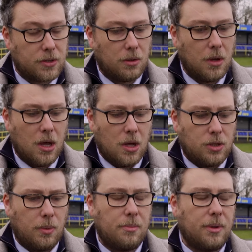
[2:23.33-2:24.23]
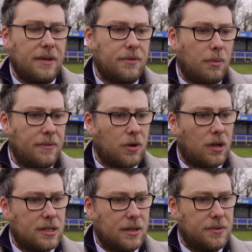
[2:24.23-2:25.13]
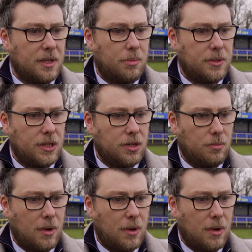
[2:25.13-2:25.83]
So we believe that we've got ourselves in a position